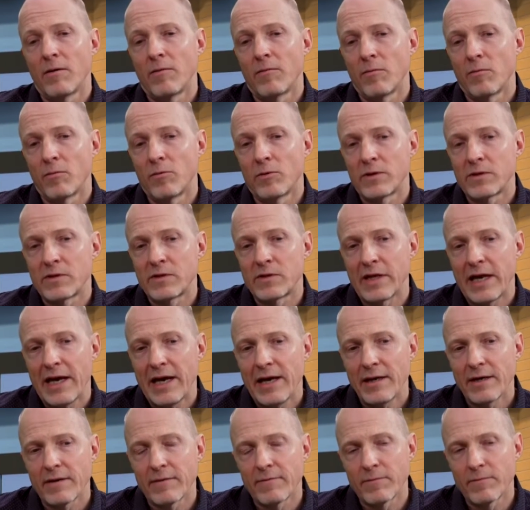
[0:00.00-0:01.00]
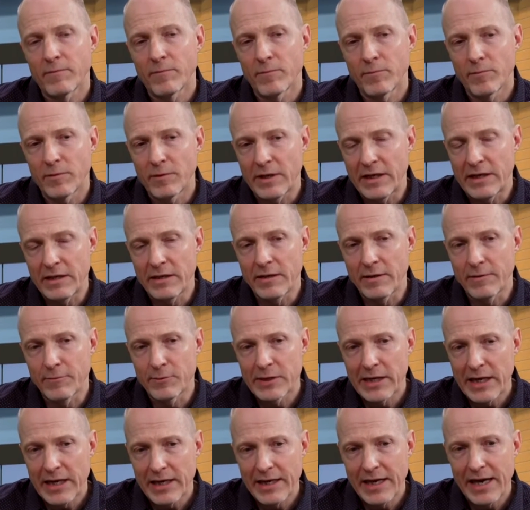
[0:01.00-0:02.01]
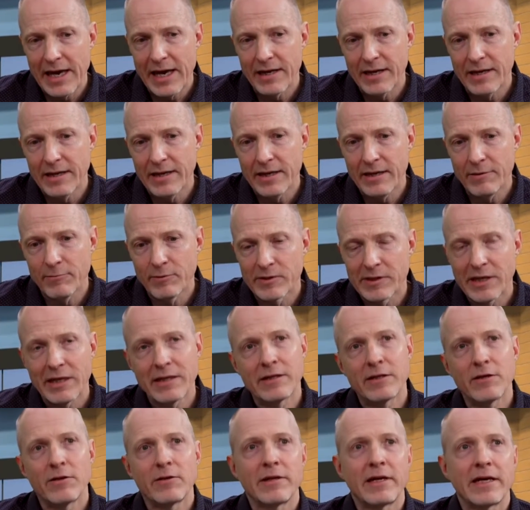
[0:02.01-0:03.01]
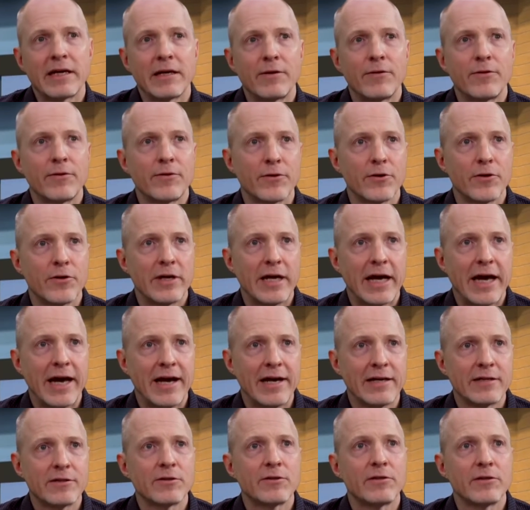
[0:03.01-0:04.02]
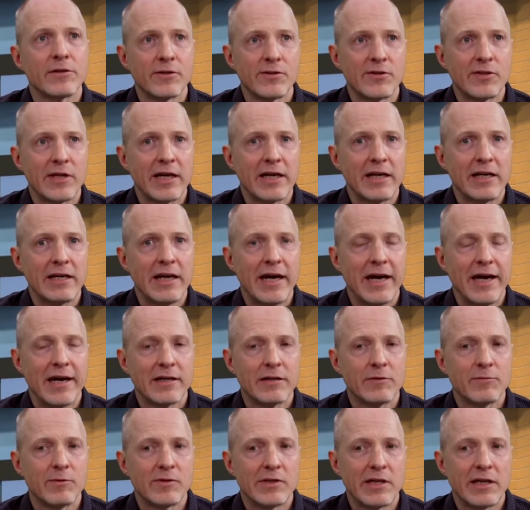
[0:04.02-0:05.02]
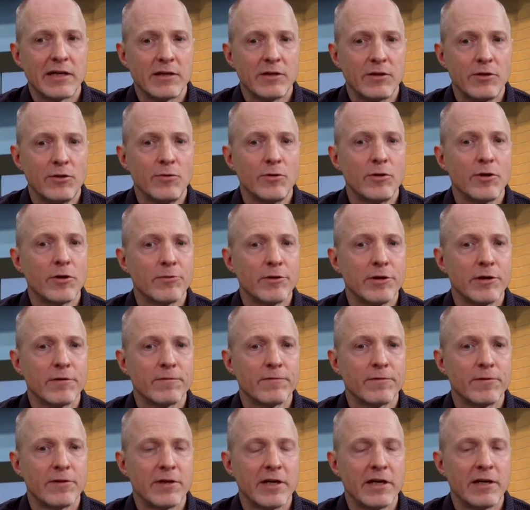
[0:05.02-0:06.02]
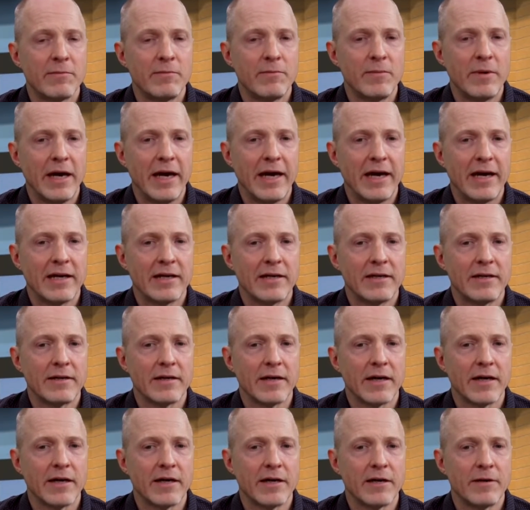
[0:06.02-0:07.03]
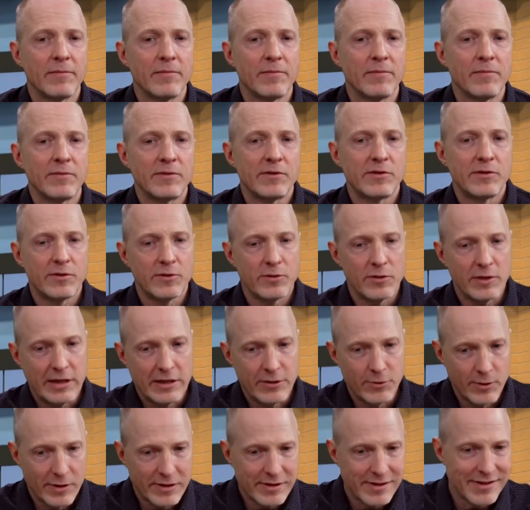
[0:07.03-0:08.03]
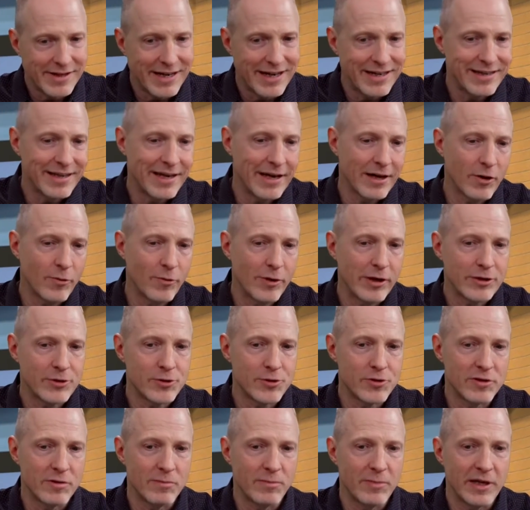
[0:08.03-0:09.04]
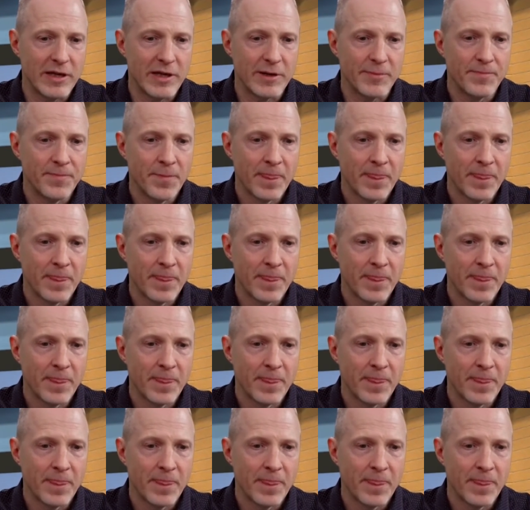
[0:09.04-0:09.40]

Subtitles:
Was that candidate, was that their third act or their second act? Was that a new career for them? And to extend that question a bit,